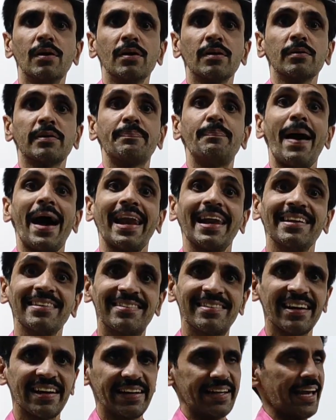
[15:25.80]

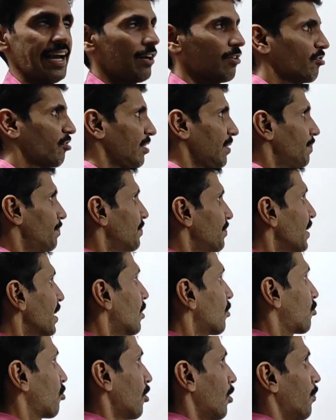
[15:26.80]
balance the reaction.
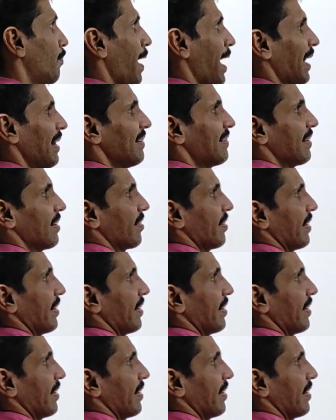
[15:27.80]
So, balancing